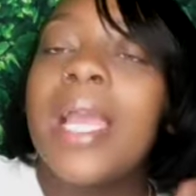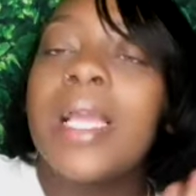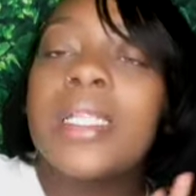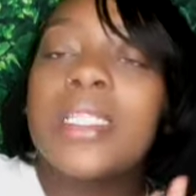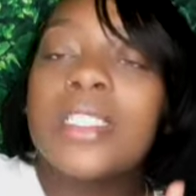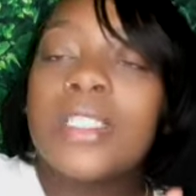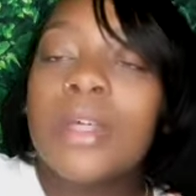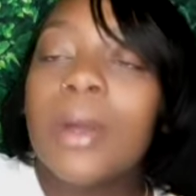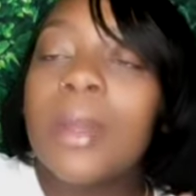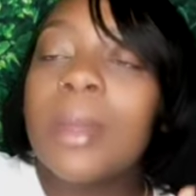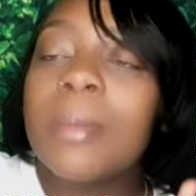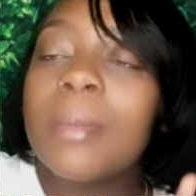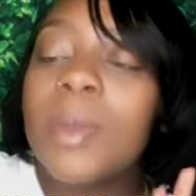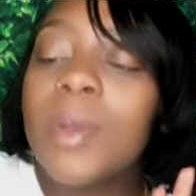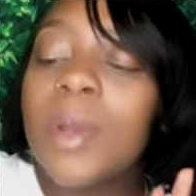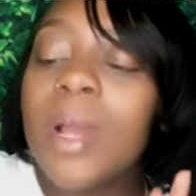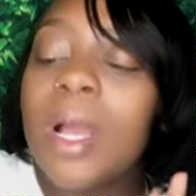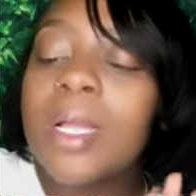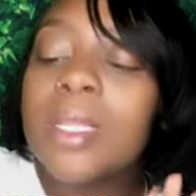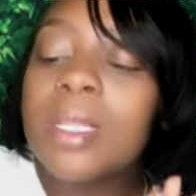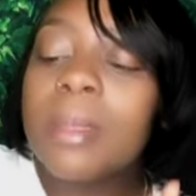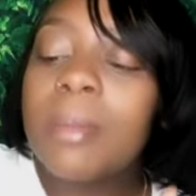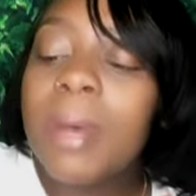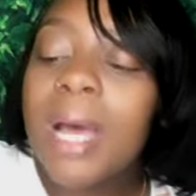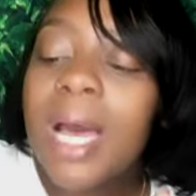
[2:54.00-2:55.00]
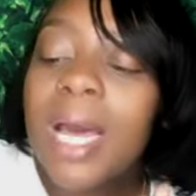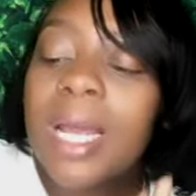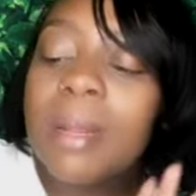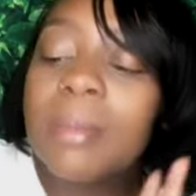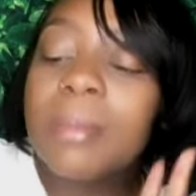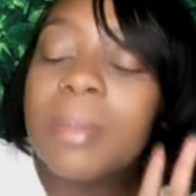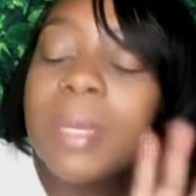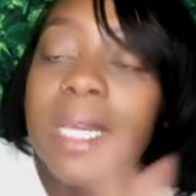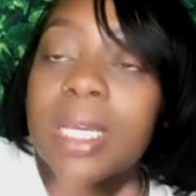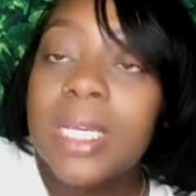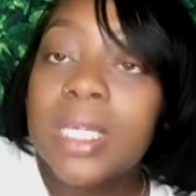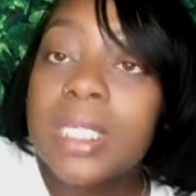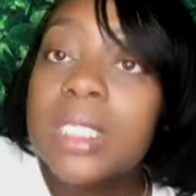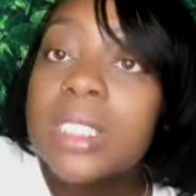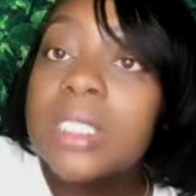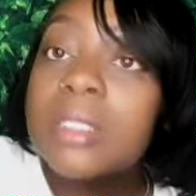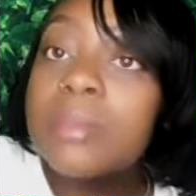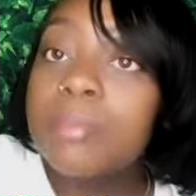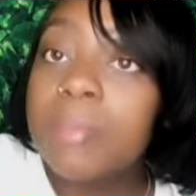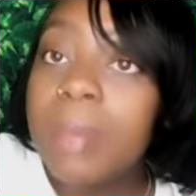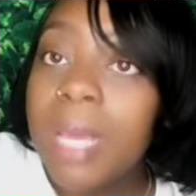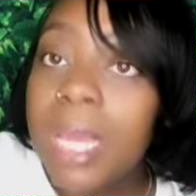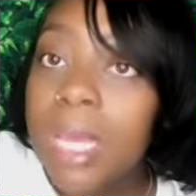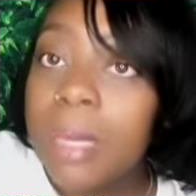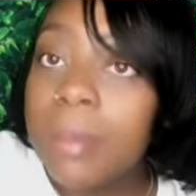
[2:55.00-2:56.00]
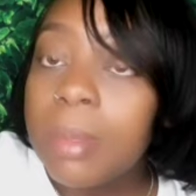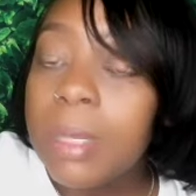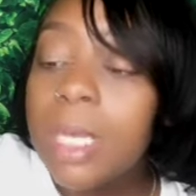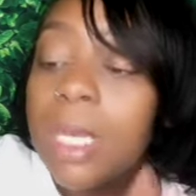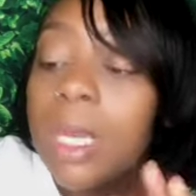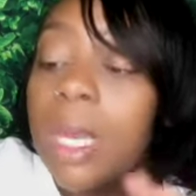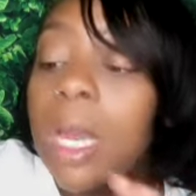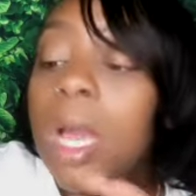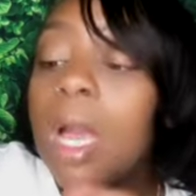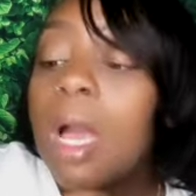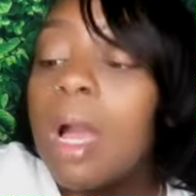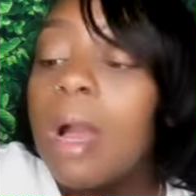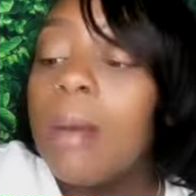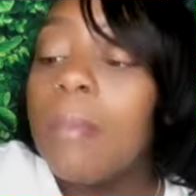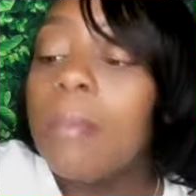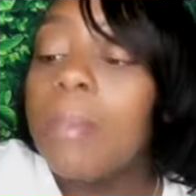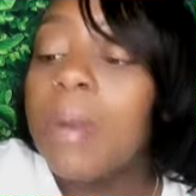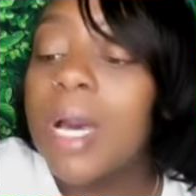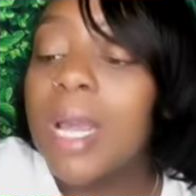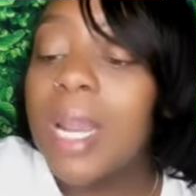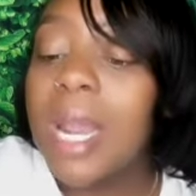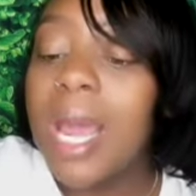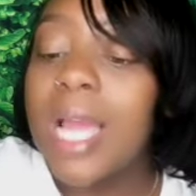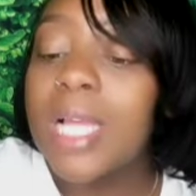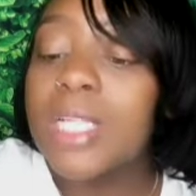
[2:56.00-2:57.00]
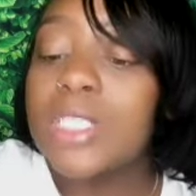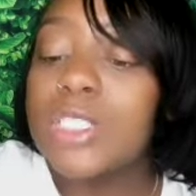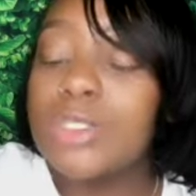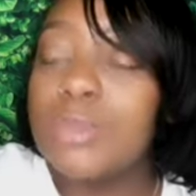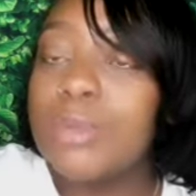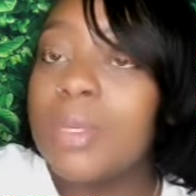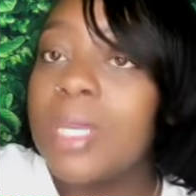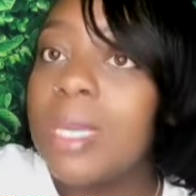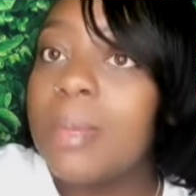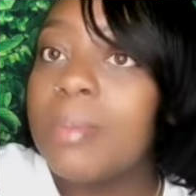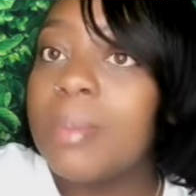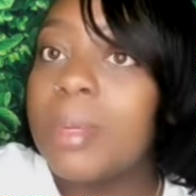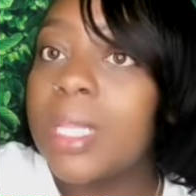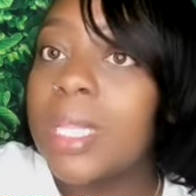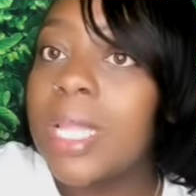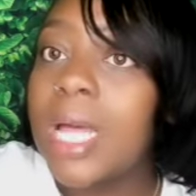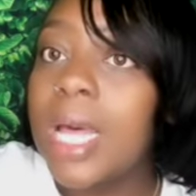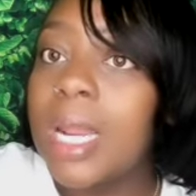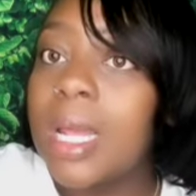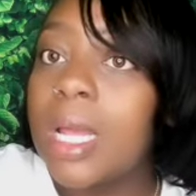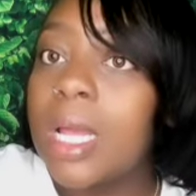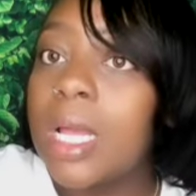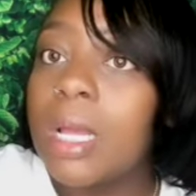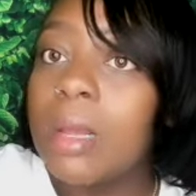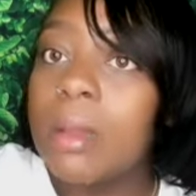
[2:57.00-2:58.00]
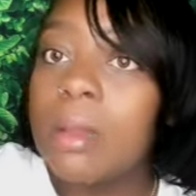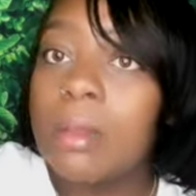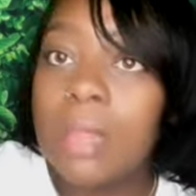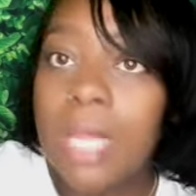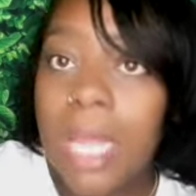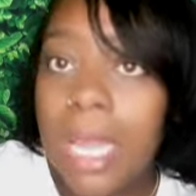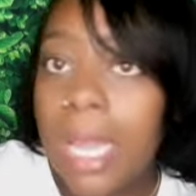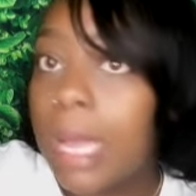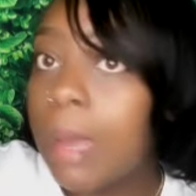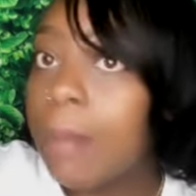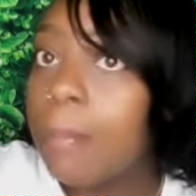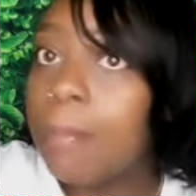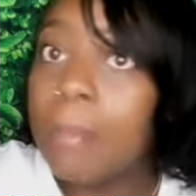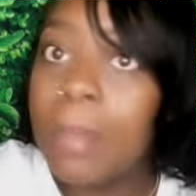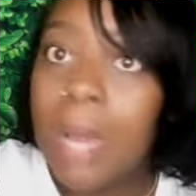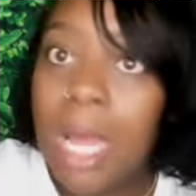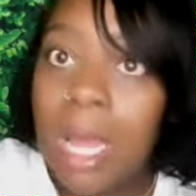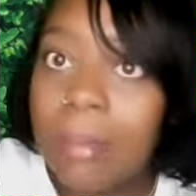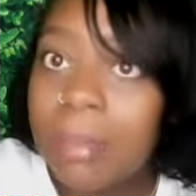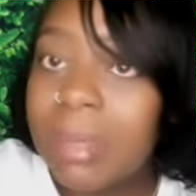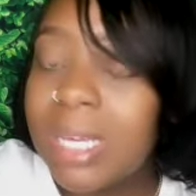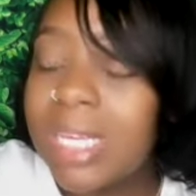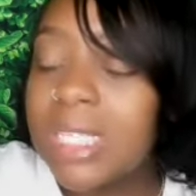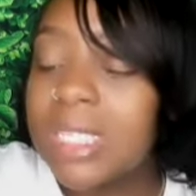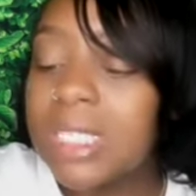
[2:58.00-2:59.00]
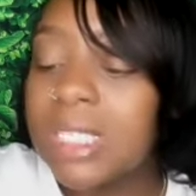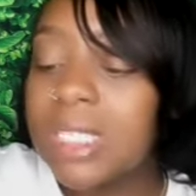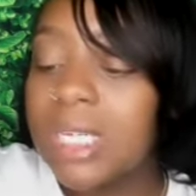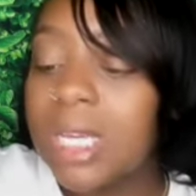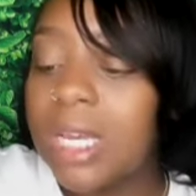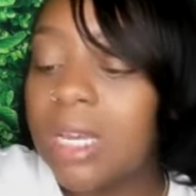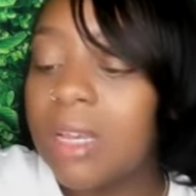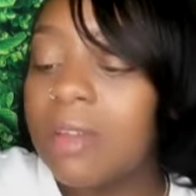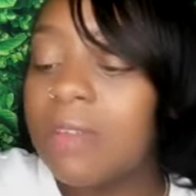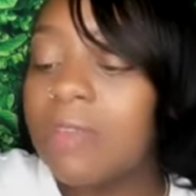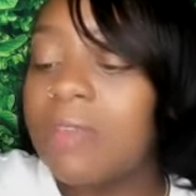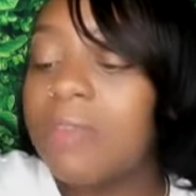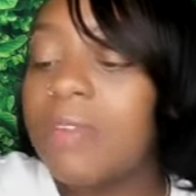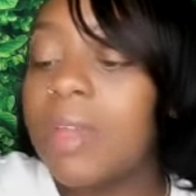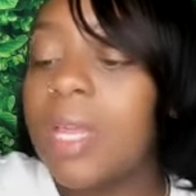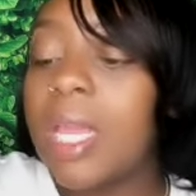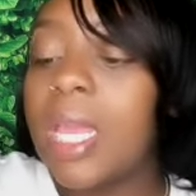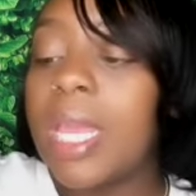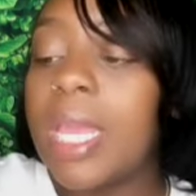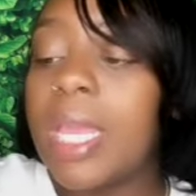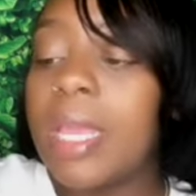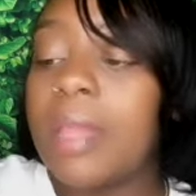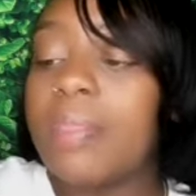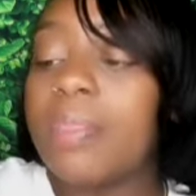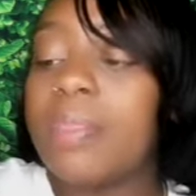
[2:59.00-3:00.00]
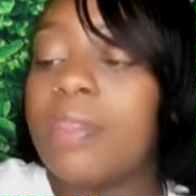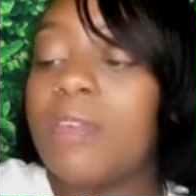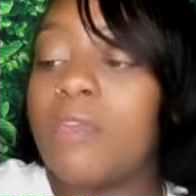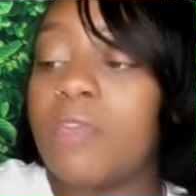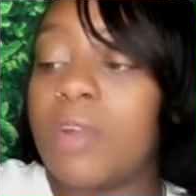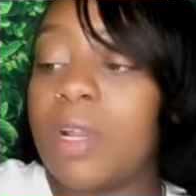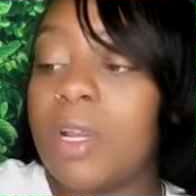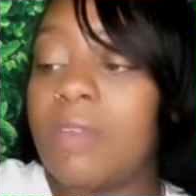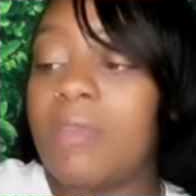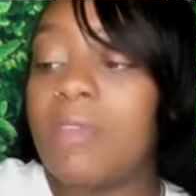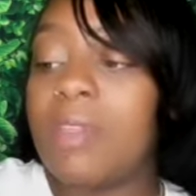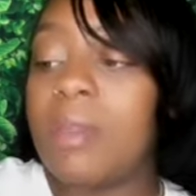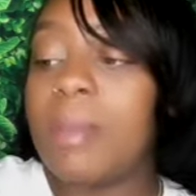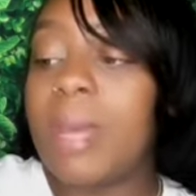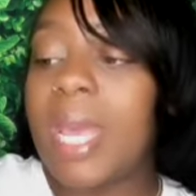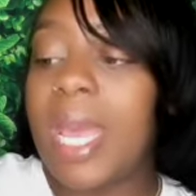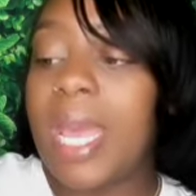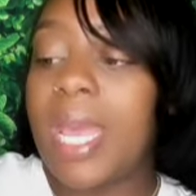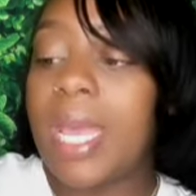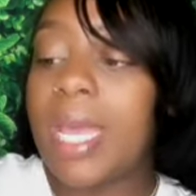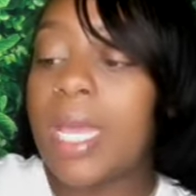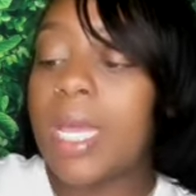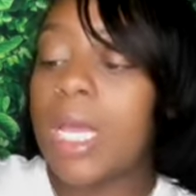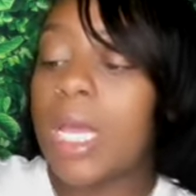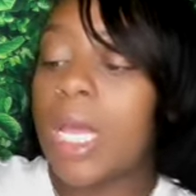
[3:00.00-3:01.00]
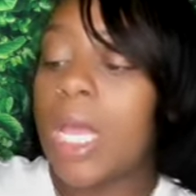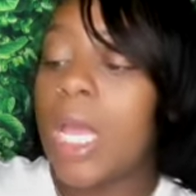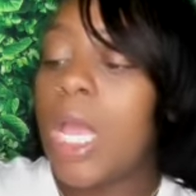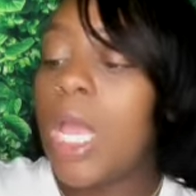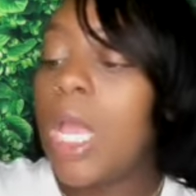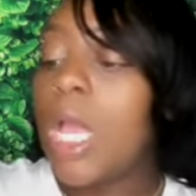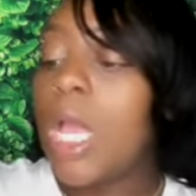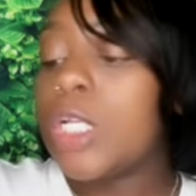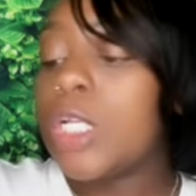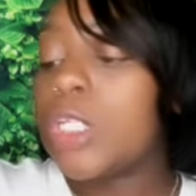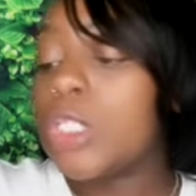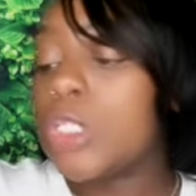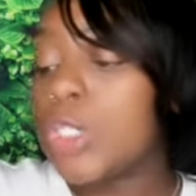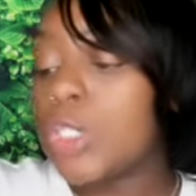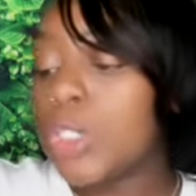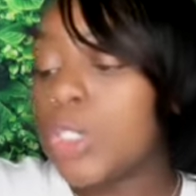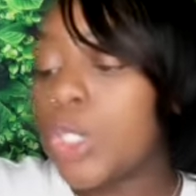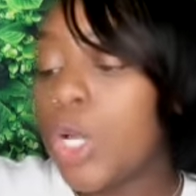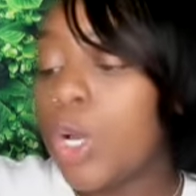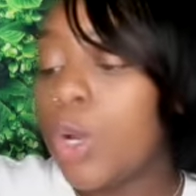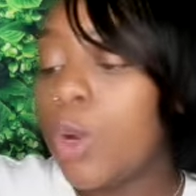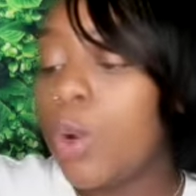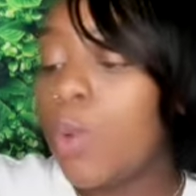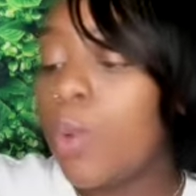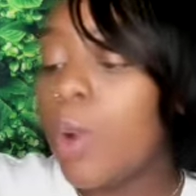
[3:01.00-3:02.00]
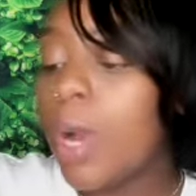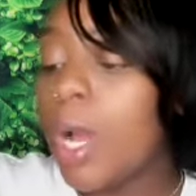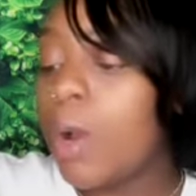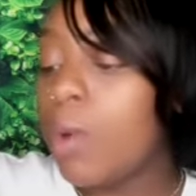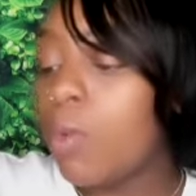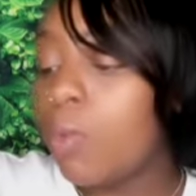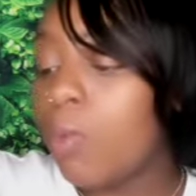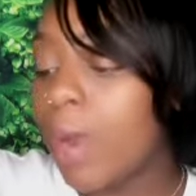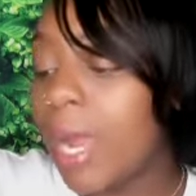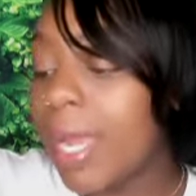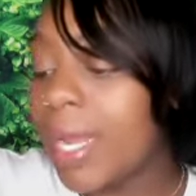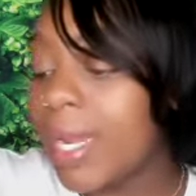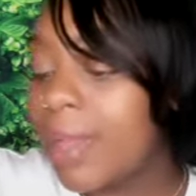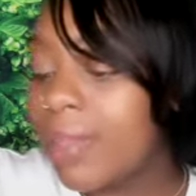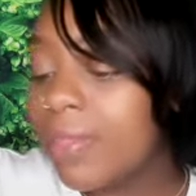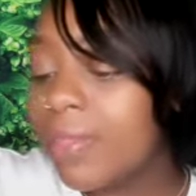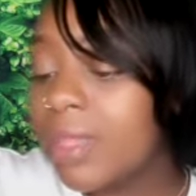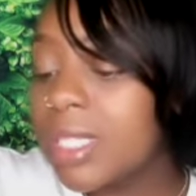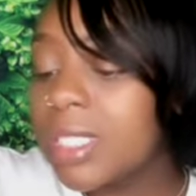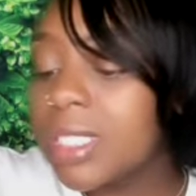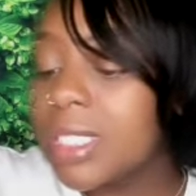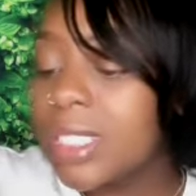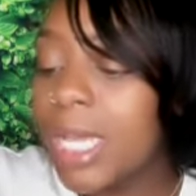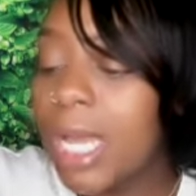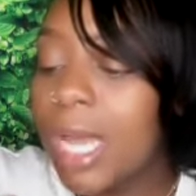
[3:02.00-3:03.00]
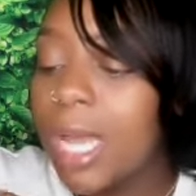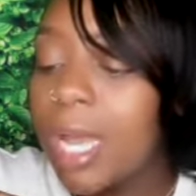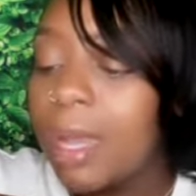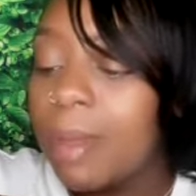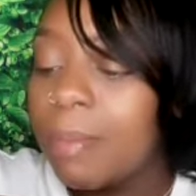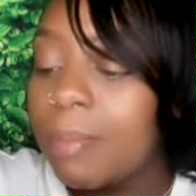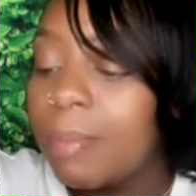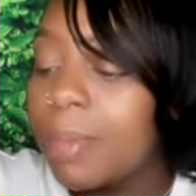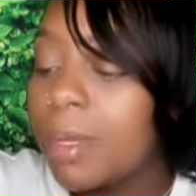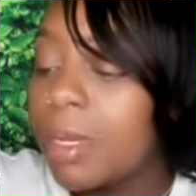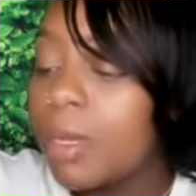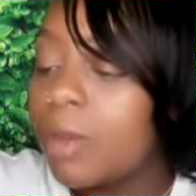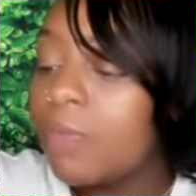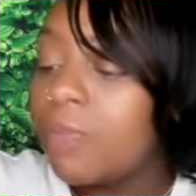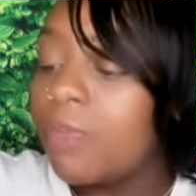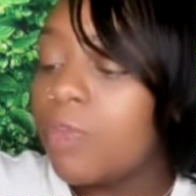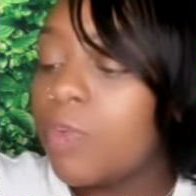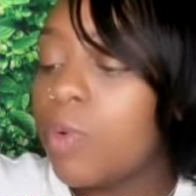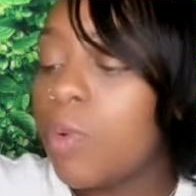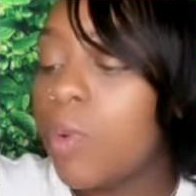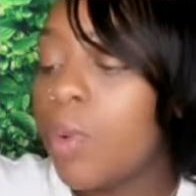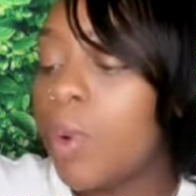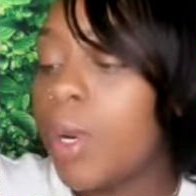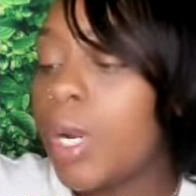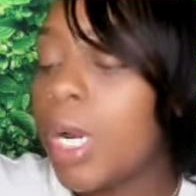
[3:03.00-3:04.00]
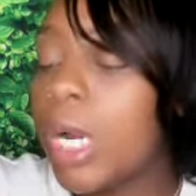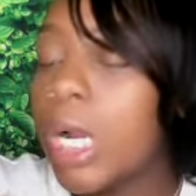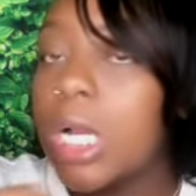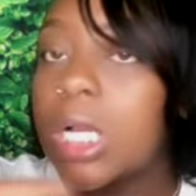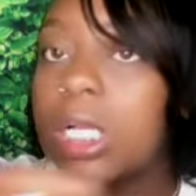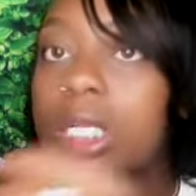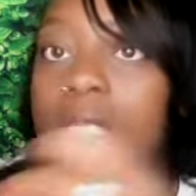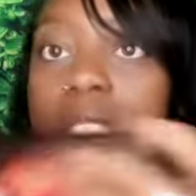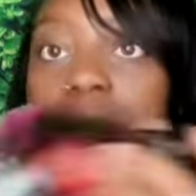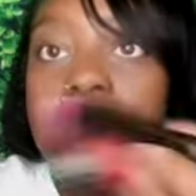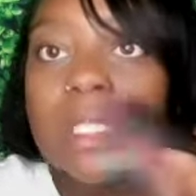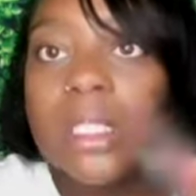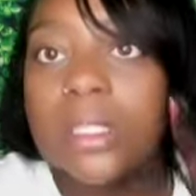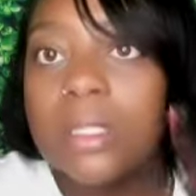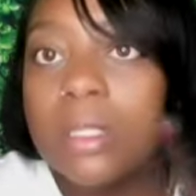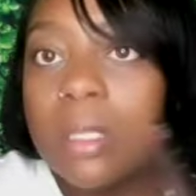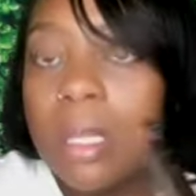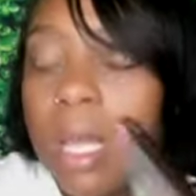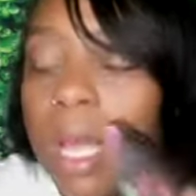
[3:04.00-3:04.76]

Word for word: Don't get me wrong, the bottom is baby, but I do keep a lot of like mommy stuff in the front of the bag. So right at the top, of course,